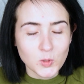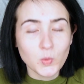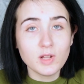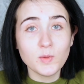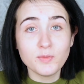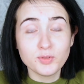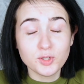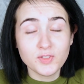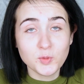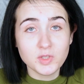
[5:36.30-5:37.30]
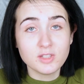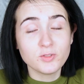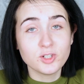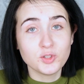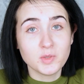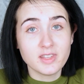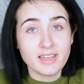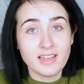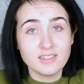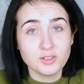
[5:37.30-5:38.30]
Well, we've proven with the first one that
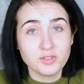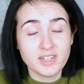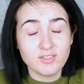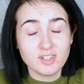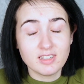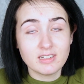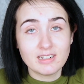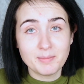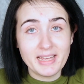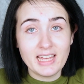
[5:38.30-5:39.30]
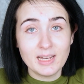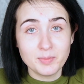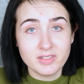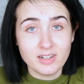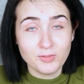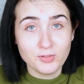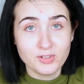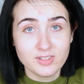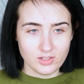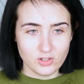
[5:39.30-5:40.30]
Casey's already really good at making up stuff.
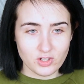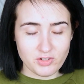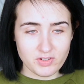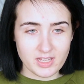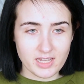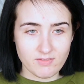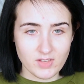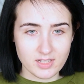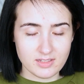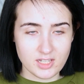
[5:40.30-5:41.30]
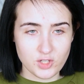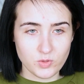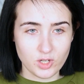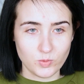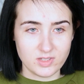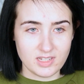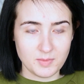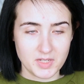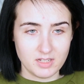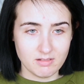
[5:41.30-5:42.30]
Generally, I've not seen you go
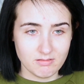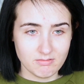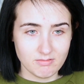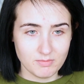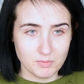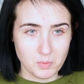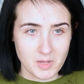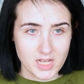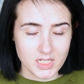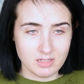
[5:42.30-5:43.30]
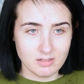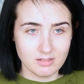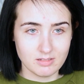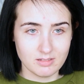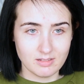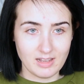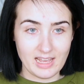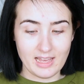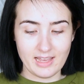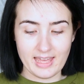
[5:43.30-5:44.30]
demon, but
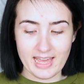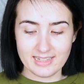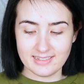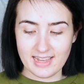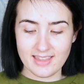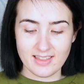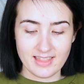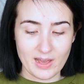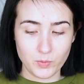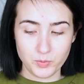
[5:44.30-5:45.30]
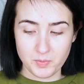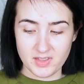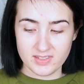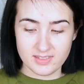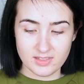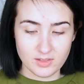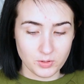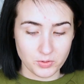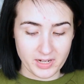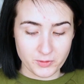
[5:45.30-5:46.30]
I can't say that would be the
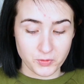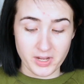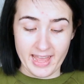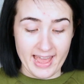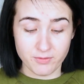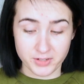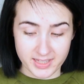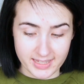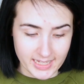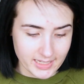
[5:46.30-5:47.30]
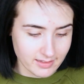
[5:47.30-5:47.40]
correct for everything.